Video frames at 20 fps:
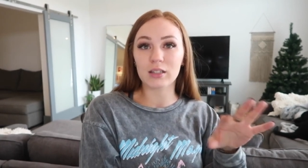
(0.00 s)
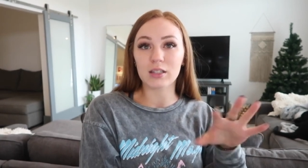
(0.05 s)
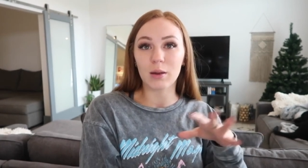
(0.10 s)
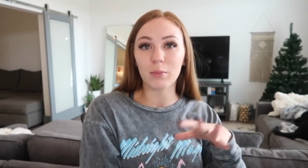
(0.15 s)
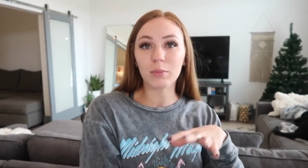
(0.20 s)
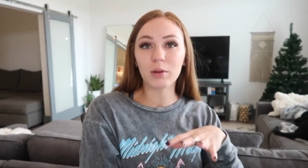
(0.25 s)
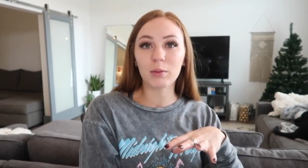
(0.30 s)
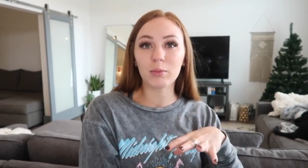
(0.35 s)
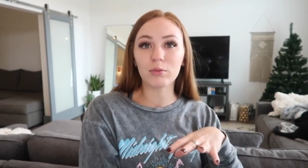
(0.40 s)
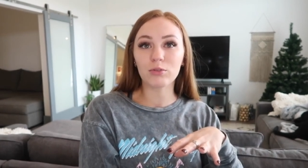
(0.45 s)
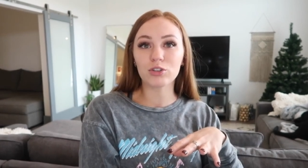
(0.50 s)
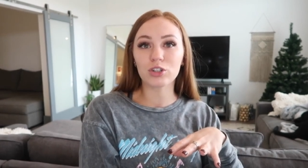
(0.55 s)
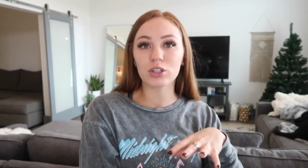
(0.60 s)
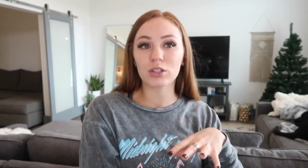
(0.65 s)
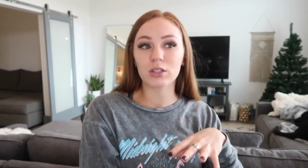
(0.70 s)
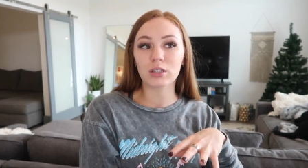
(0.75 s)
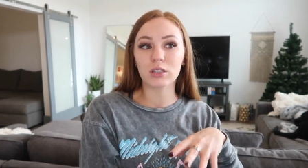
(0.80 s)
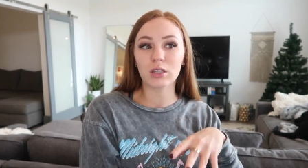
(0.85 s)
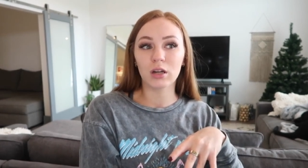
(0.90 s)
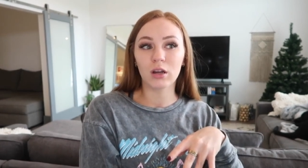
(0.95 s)
Some people
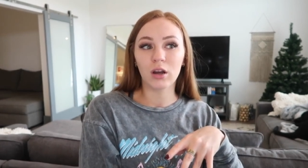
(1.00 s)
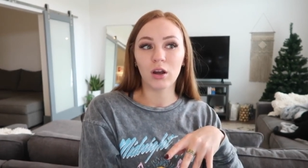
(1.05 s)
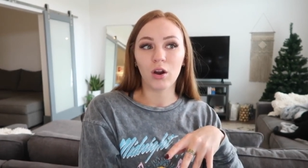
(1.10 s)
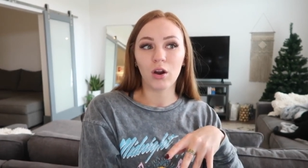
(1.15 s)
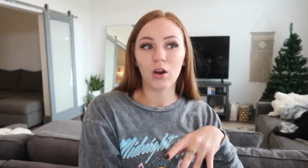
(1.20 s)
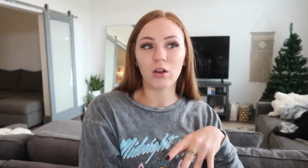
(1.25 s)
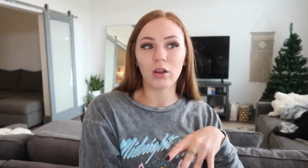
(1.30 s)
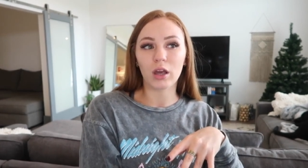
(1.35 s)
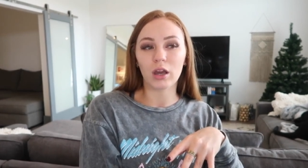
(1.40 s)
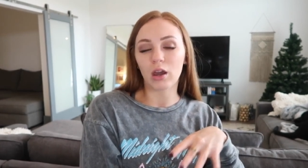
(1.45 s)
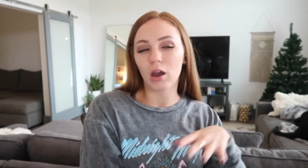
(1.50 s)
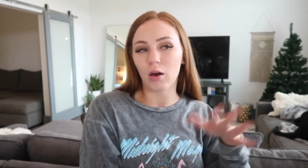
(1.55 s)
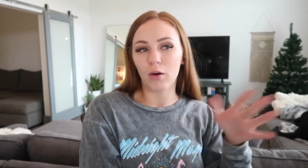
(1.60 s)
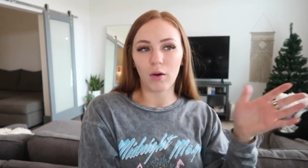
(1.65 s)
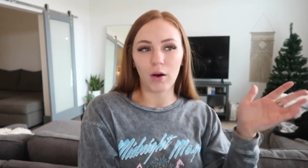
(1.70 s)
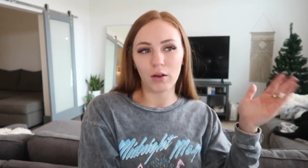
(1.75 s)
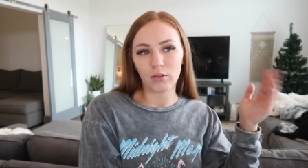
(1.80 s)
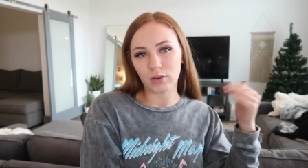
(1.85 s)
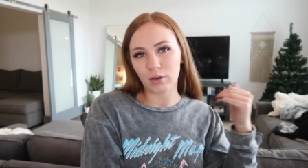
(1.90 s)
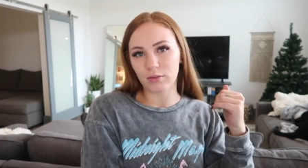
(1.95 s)
just are like, oh,
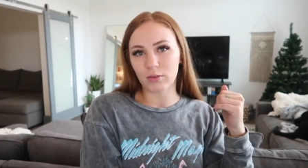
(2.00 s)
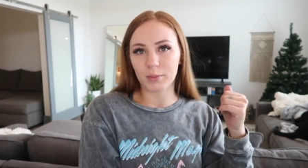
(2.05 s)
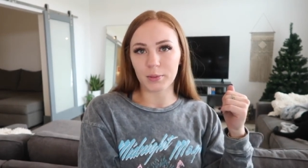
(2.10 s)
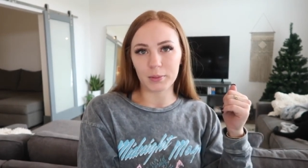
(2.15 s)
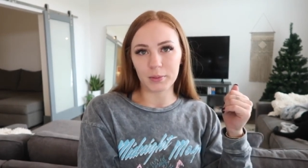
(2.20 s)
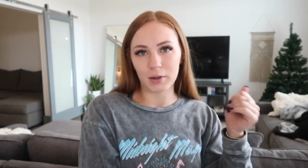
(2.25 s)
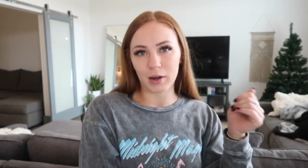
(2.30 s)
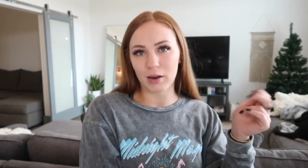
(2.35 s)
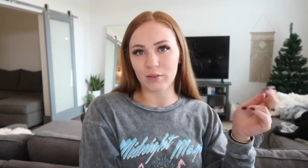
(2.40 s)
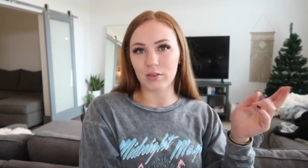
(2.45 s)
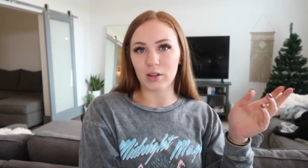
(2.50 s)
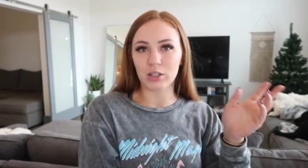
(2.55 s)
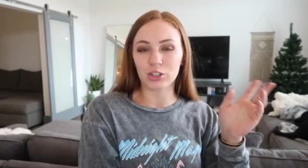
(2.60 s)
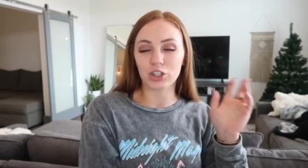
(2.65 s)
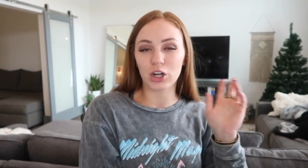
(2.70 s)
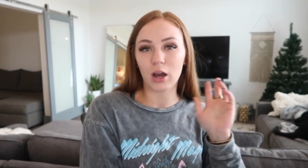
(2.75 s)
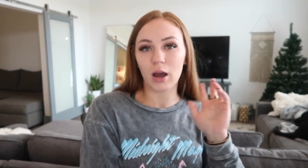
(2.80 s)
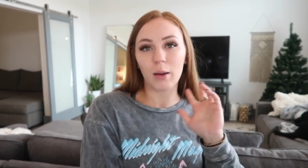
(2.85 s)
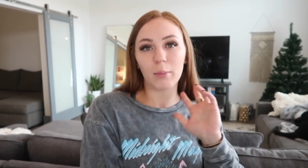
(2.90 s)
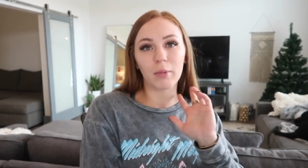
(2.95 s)
I'll never be able to have that
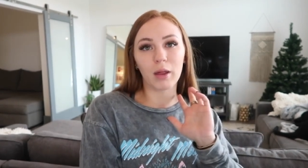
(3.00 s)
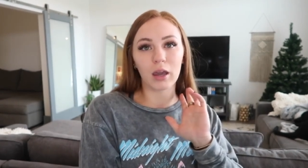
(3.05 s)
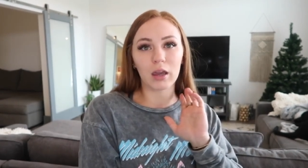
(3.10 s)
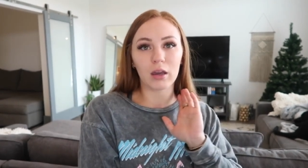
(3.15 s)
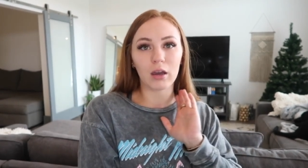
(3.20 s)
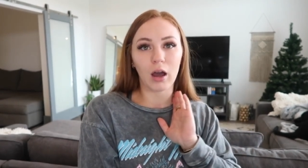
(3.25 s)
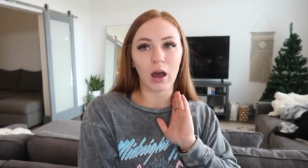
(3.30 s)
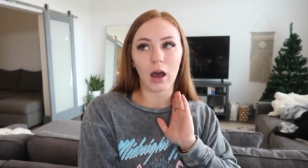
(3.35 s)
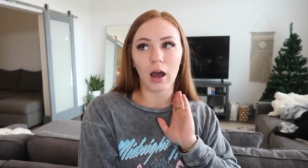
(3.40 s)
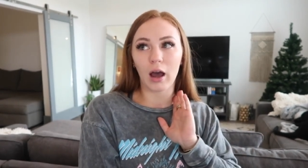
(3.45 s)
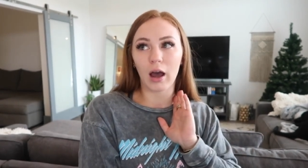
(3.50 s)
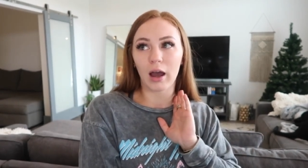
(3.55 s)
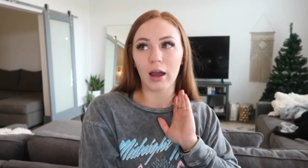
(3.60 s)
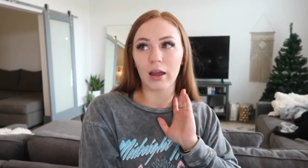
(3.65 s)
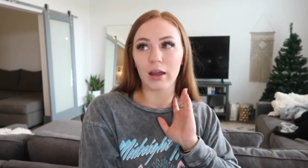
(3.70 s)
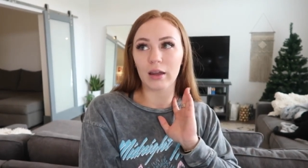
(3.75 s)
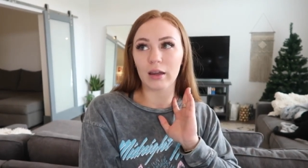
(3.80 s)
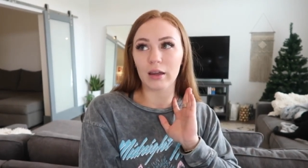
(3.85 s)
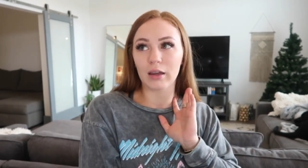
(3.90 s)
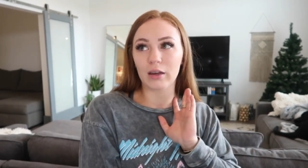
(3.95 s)
job, like
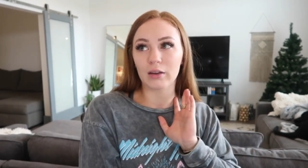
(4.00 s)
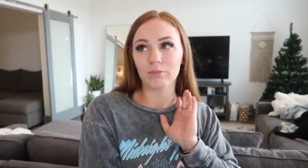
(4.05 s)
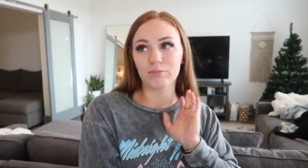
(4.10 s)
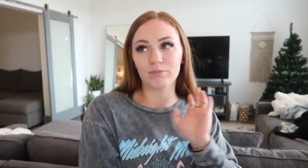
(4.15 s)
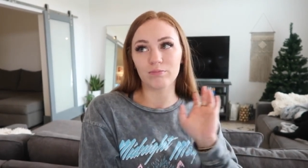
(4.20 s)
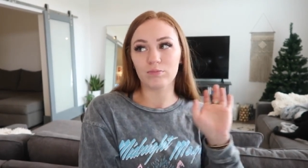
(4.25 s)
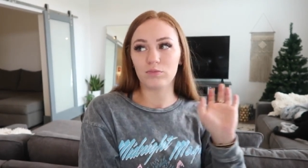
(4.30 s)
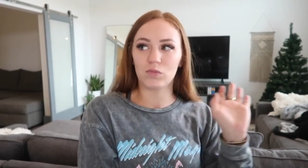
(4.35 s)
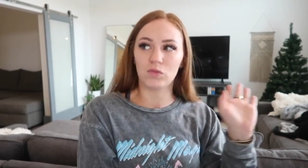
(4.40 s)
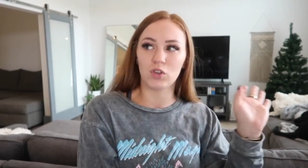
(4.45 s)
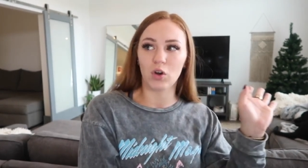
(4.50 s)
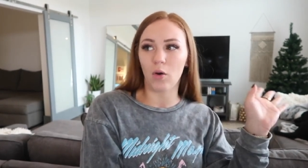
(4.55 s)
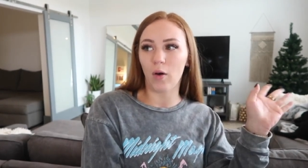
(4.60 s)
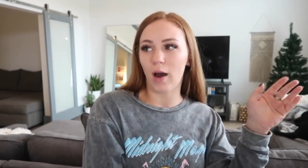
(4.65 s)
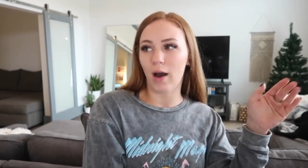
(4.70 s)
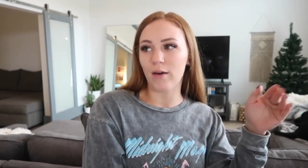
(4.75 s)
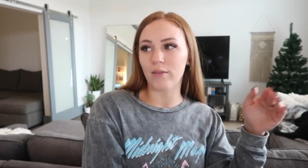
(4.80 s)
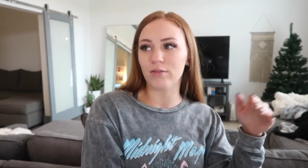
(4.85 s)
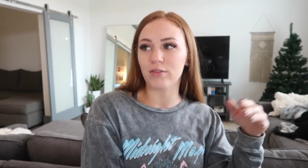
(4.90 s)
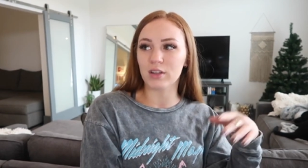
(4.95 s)
I don't
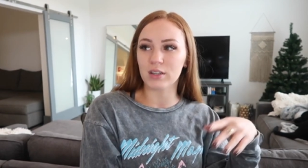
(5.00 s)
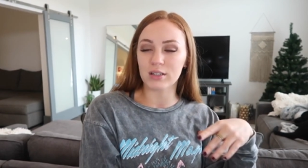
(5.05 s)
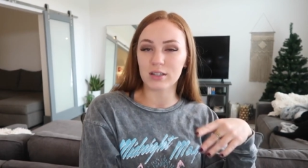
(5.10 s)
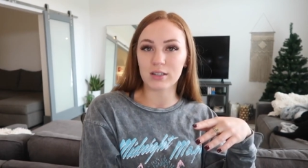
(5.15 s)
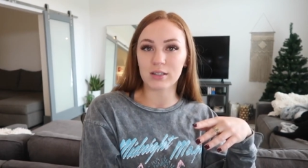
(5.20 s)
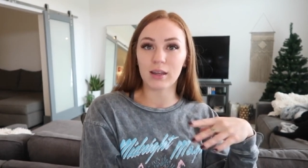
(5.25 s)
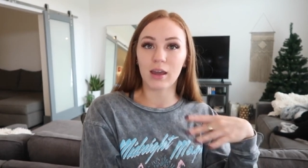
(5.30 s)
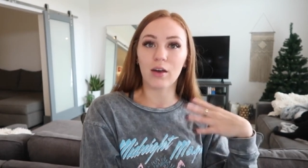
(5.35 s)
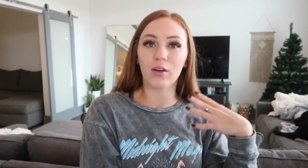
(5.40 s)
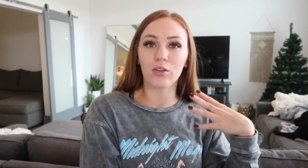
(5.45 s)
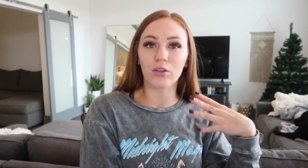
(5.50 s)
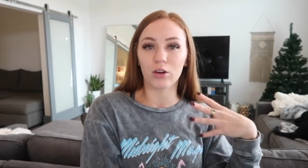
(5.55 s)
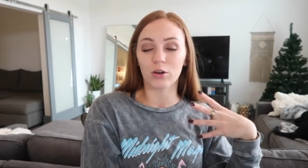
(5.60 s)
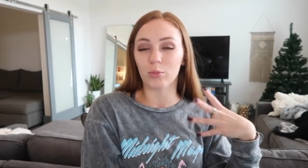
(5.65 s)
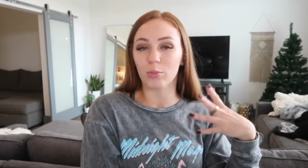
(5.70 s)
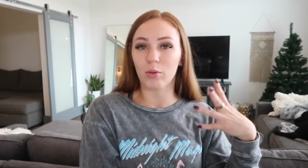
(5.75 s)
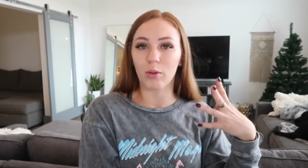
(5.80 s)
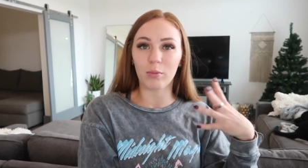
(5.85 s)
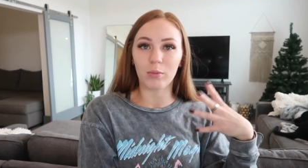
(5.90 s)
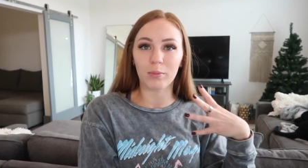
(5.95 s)
have this skill or
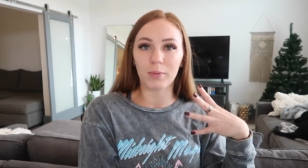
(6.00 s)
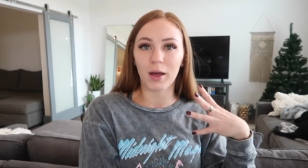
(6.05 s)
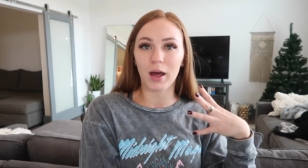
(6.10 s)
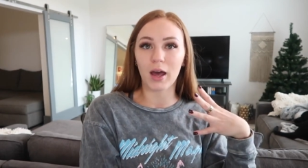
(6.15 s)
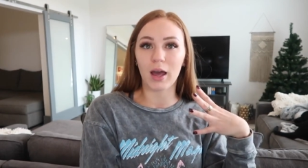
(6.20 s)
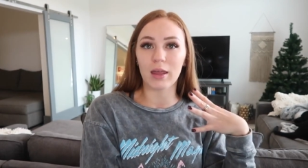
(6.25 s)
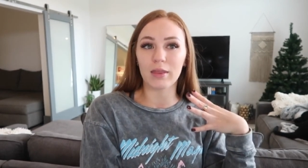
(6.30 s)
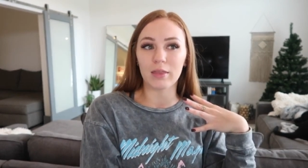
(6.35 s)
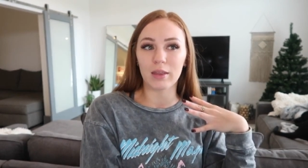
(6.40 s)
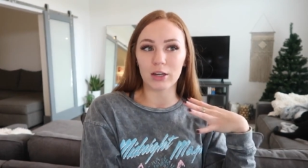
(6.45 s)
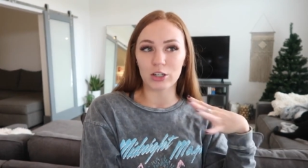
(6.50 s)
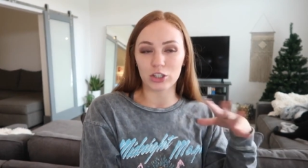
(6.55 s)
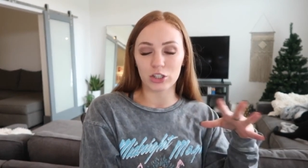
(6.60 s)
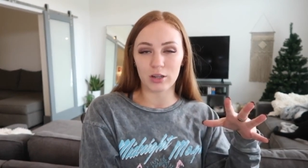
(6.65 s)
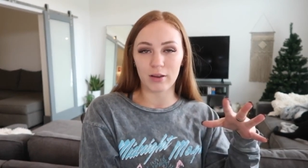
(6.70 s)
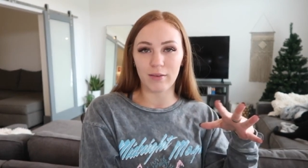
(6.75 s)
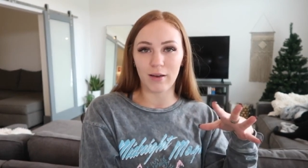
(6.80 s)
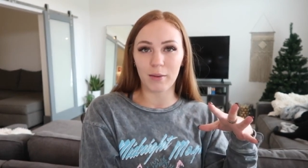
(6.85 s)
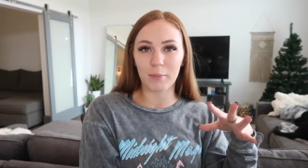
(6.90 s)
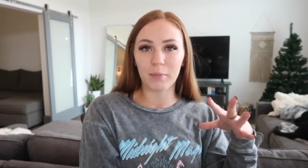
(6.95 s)
blah blah blah, and they just
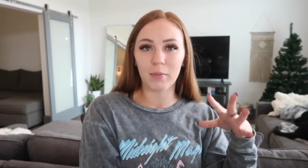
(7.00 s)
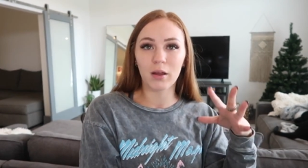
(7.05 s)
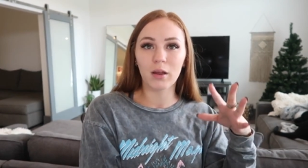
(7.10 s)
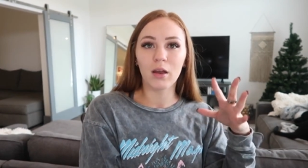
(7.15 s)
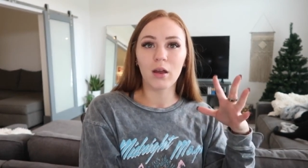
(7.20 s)
give up.